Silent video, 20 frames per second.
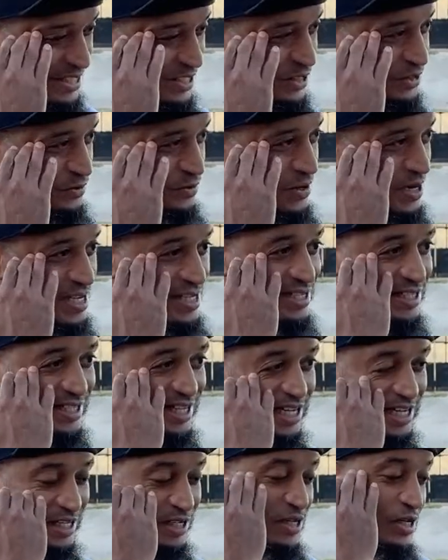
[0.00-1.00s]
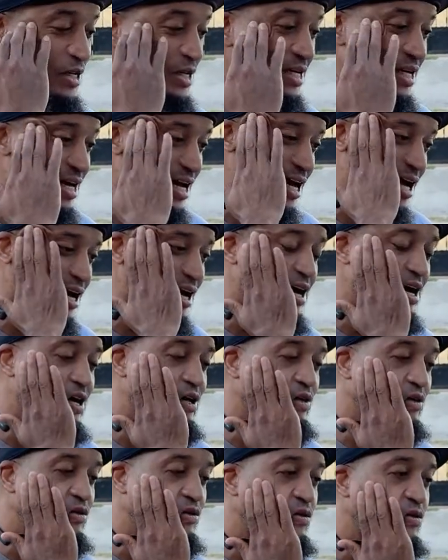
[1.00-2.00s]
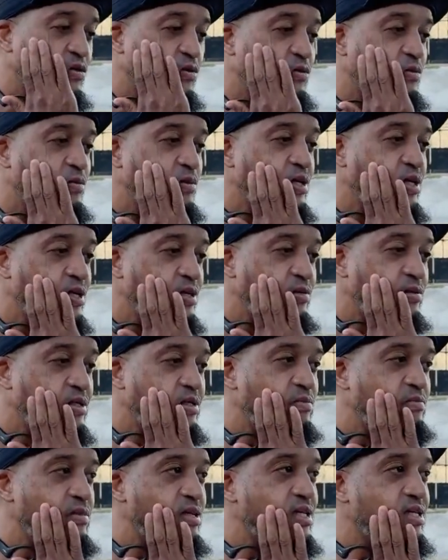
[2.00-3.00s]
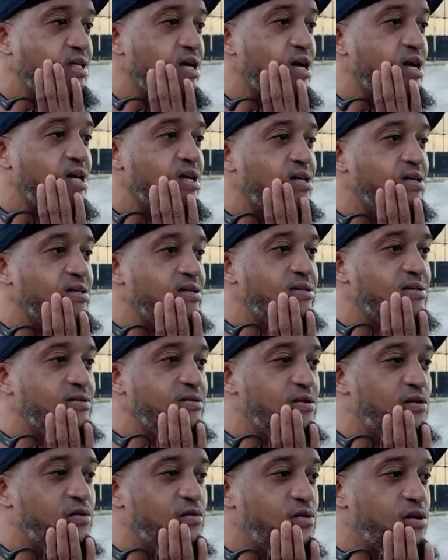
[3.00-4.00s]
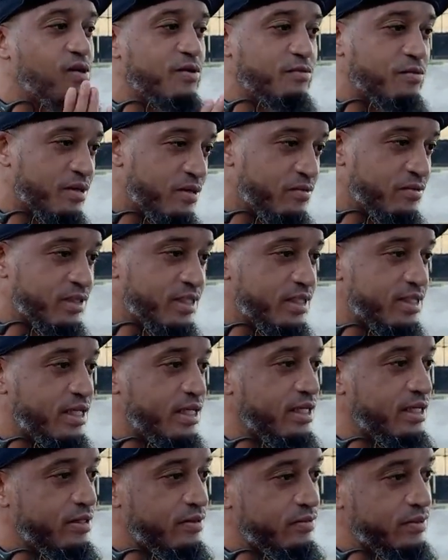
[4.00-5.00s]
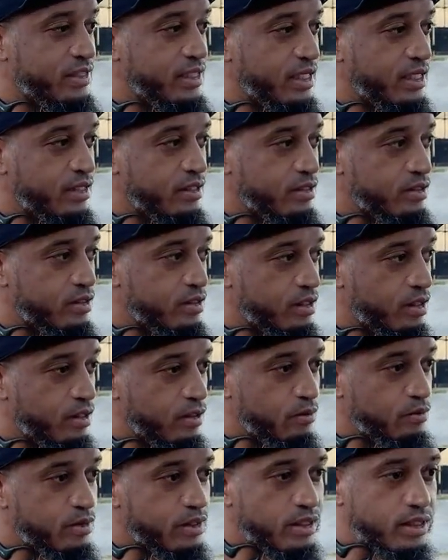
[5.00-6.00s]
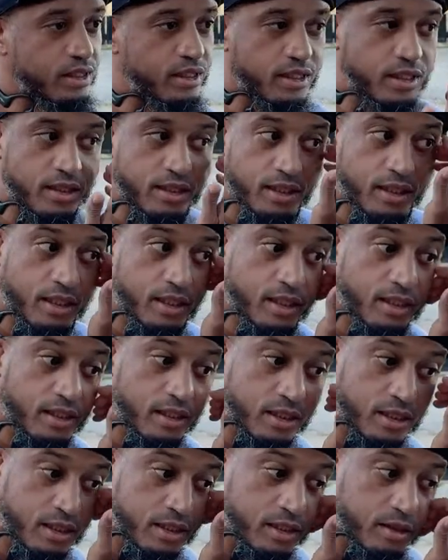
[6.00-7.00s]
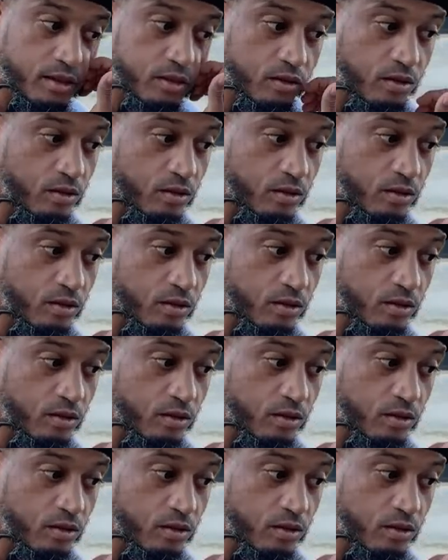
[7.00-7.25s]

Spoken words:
sweating like, I don't know, this may not, work, but we stayed consistent and just,